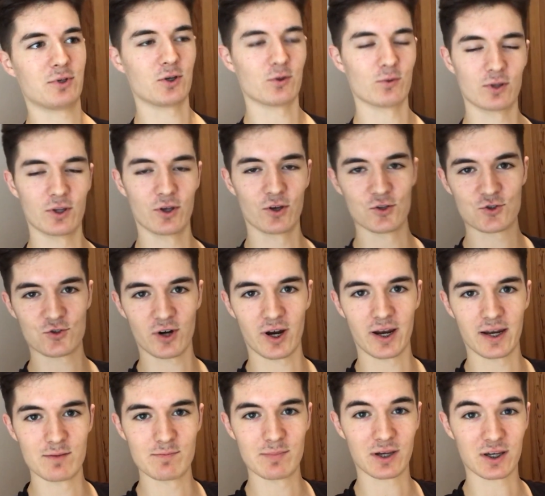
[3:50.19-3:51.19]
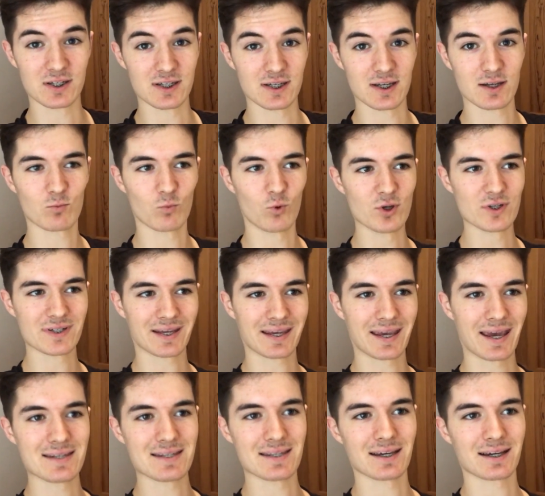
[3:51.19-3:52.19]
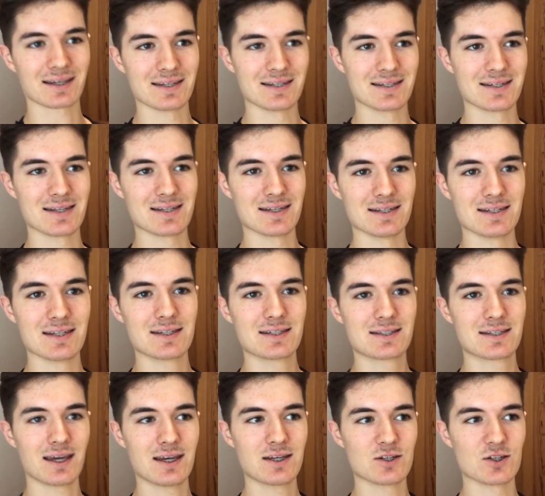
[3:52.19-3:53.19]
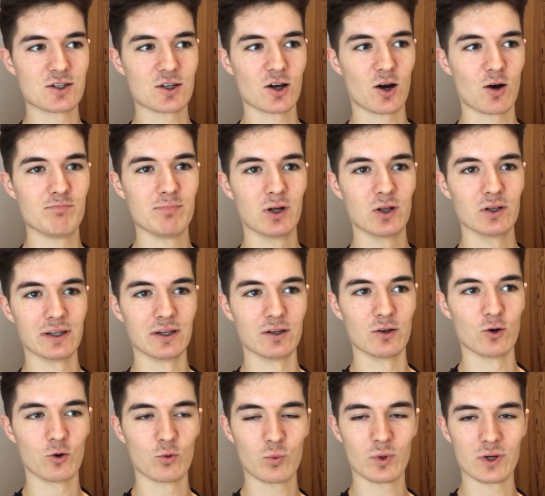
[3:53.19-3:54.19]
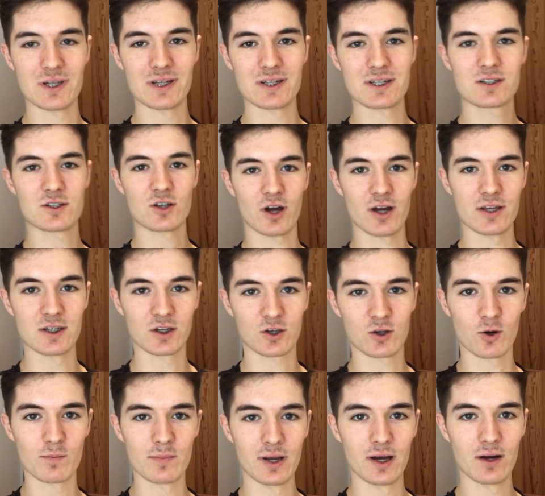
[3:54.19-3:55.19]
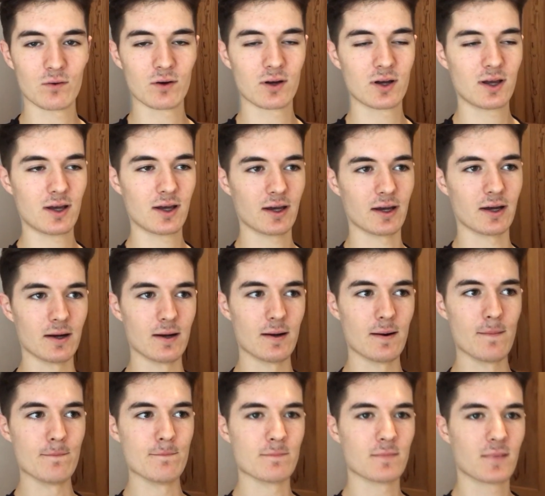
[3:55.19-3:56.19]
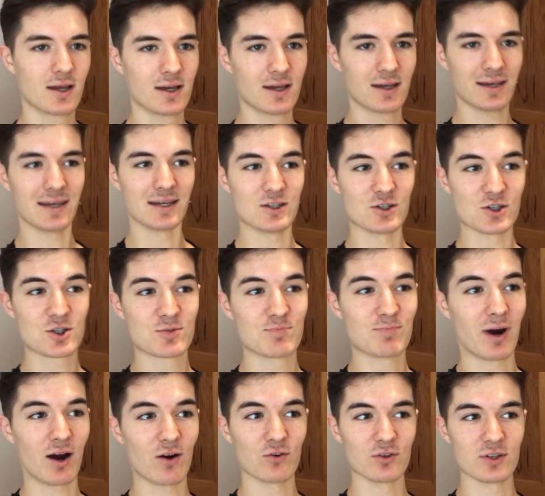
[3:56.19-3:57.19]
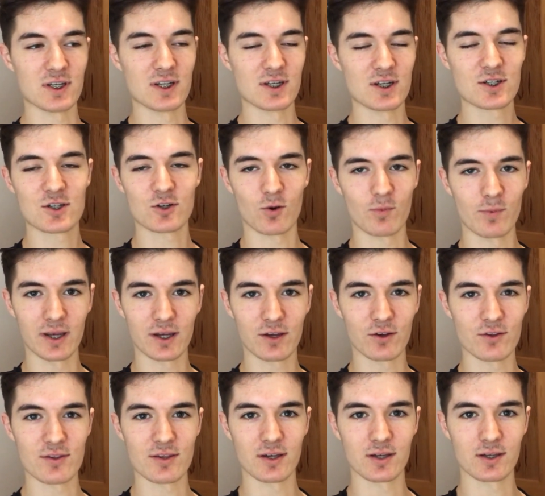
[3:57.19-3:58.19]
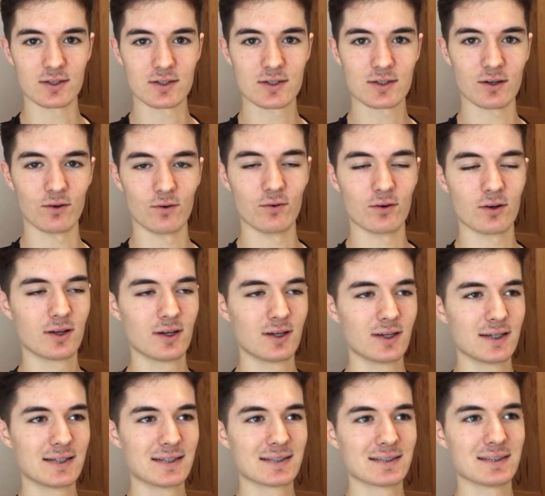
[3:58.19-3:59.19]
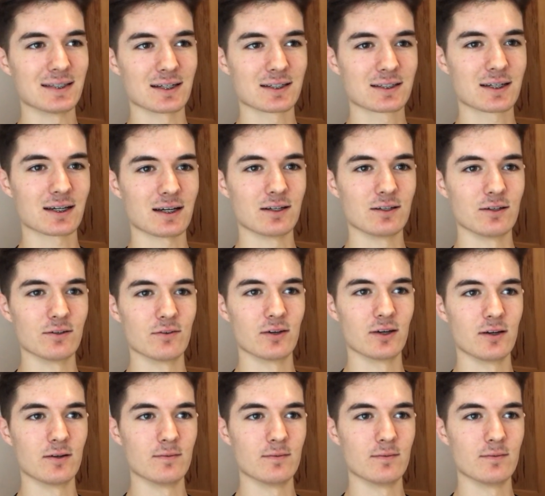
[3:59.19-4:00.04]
purely on trading because once I get to that consistency stage and start building it up, which is starting to come now, um, it just spirals into so many good things. So that's kind of